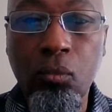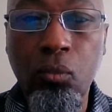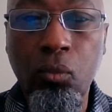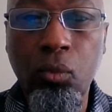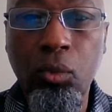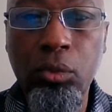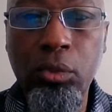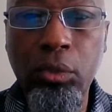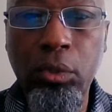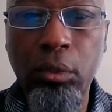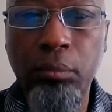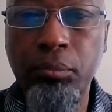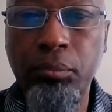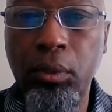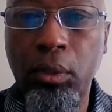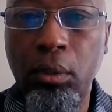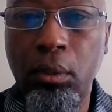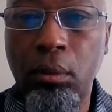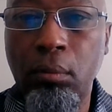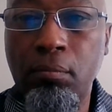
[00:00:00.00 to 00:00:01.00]
What's
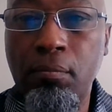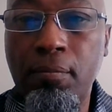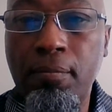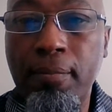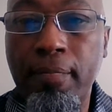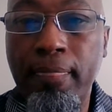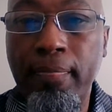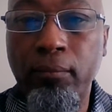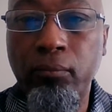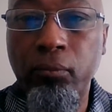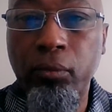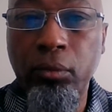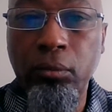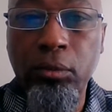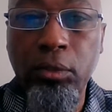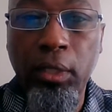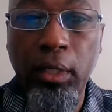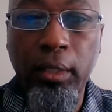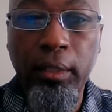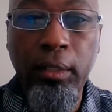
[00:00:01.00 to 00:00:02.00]
up, y'all?
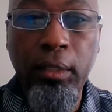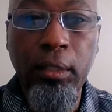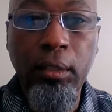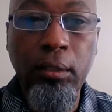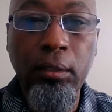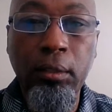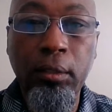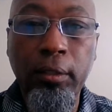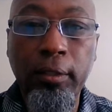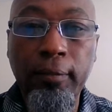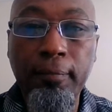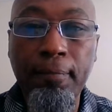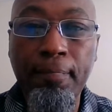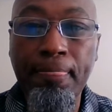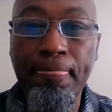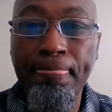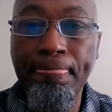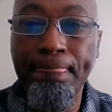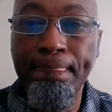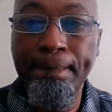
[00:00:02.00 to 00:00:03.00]
Real John King
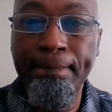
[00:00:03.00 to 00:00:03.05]
again.